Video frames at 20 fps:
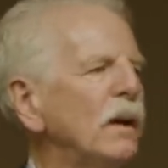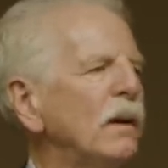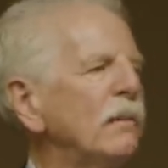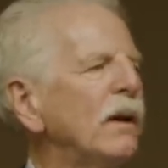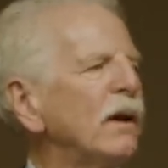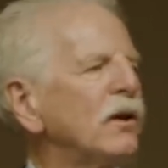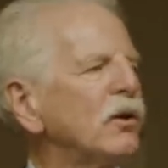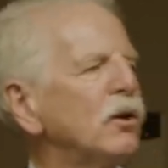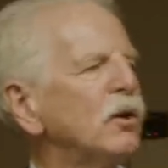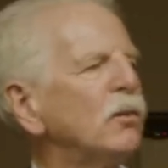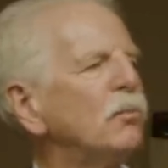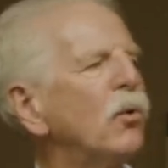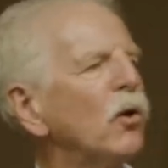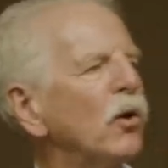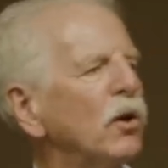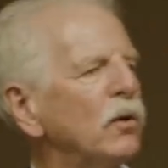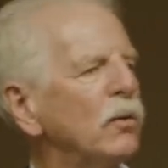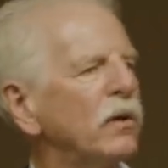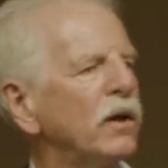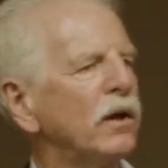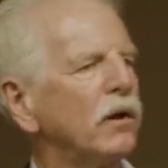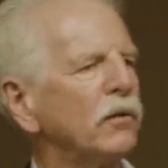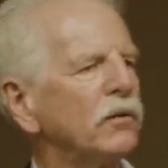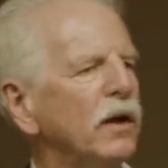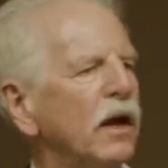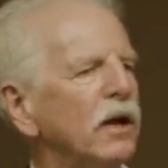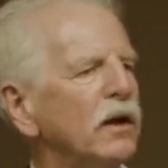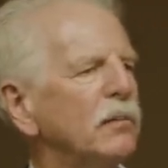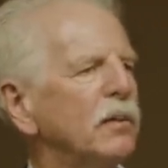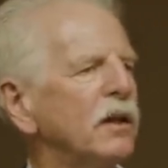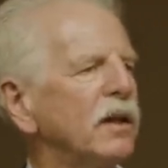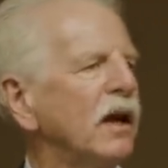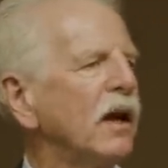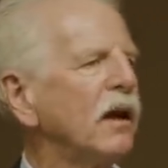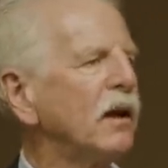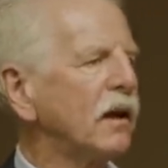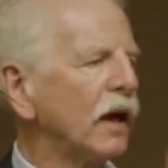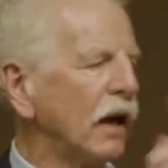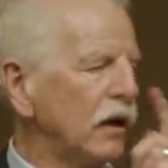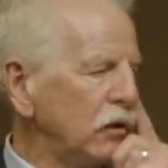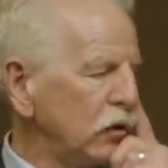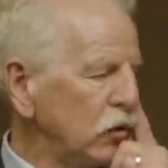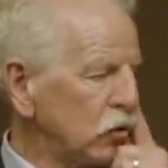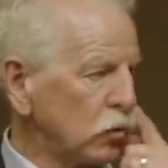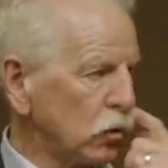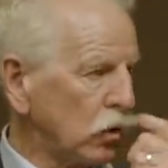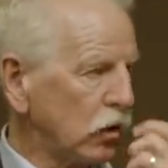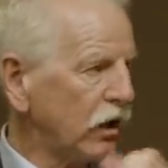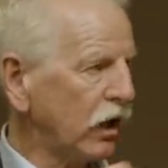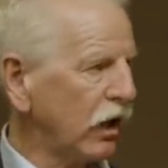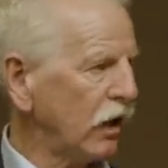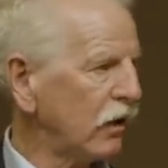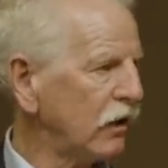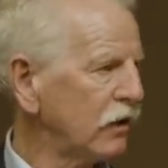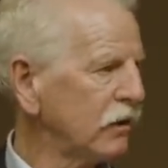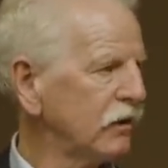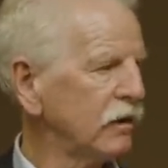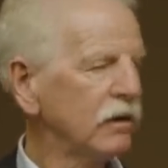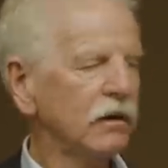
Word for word: and I'm not going to bore you with their data, but they got usual care.